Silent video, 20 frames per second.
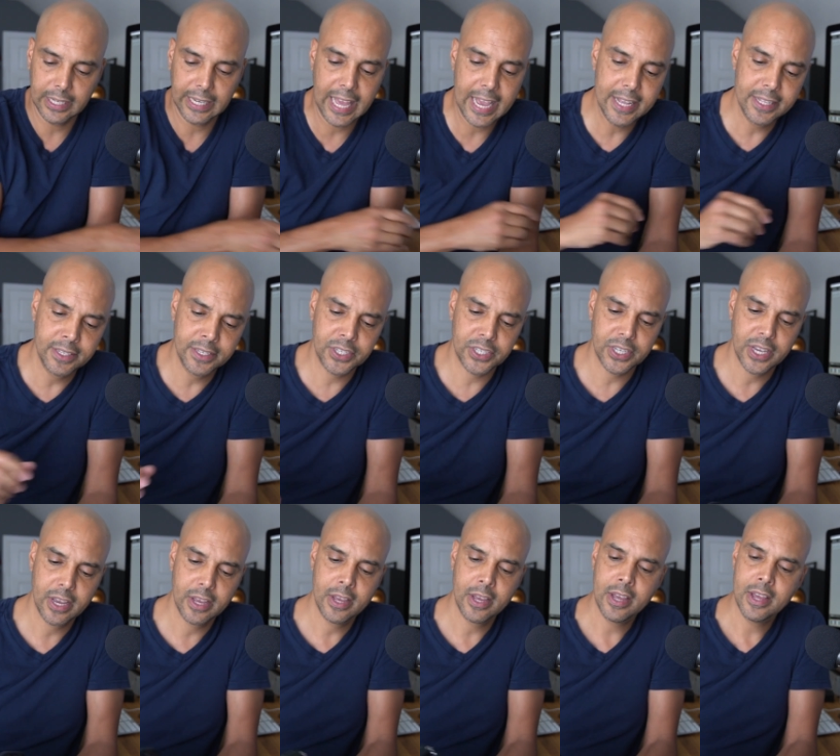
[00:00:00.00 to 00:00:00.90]
lens.
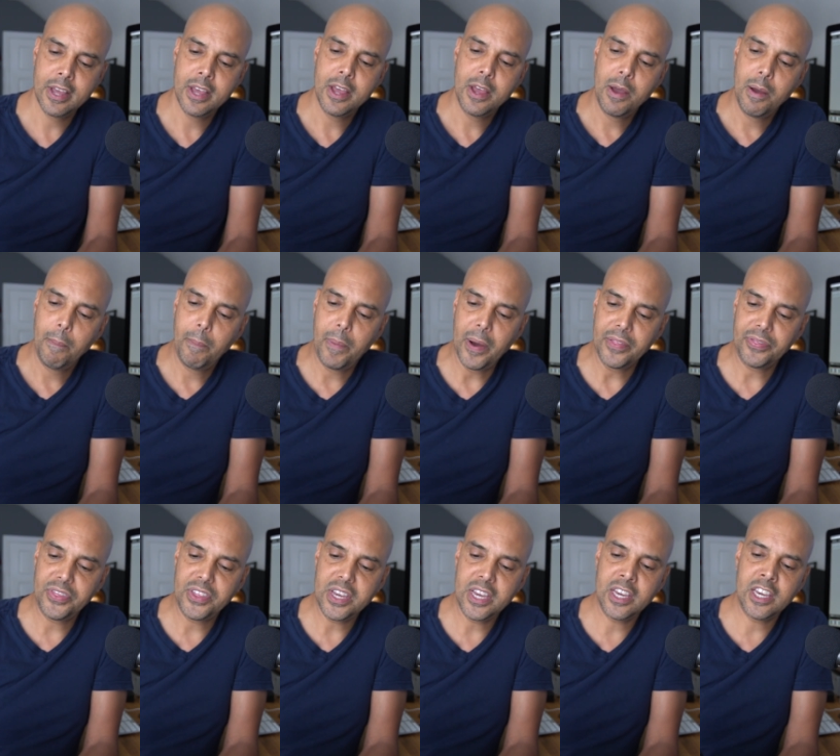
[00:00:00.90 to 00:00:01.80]

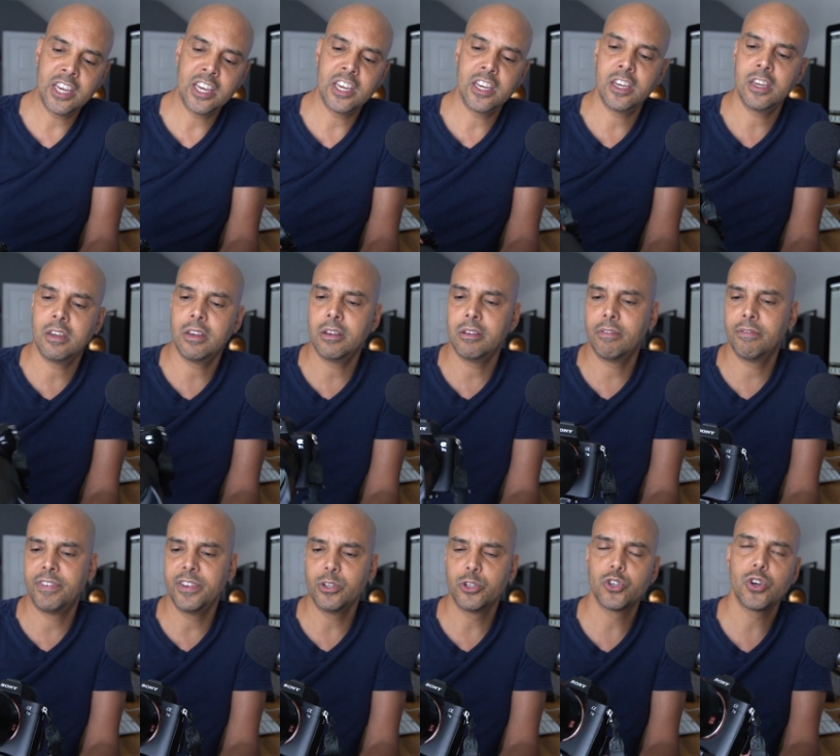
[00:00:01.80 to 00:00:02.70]
But the
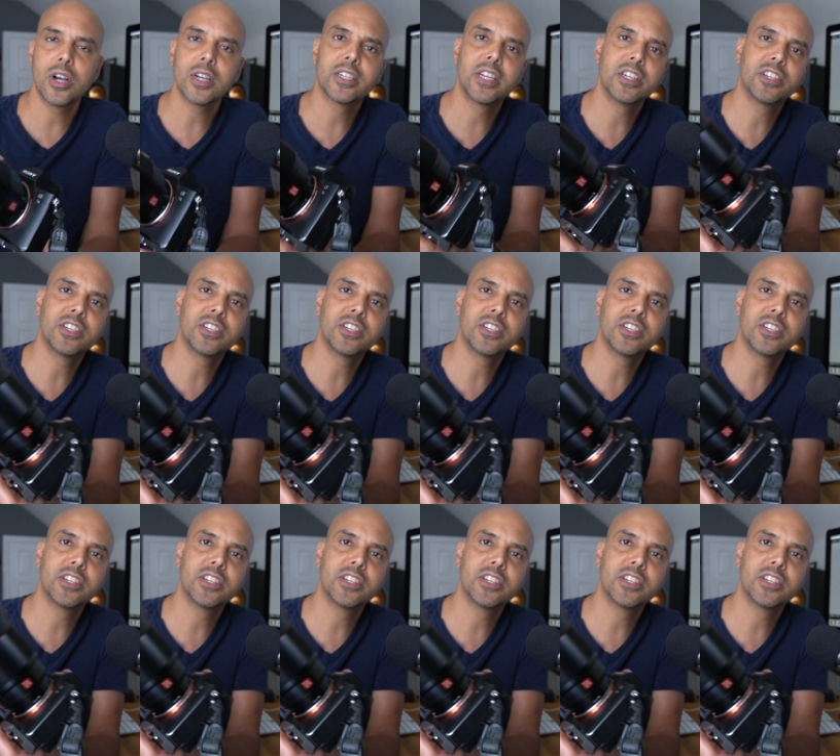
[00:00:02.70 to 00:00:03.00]
Viltrox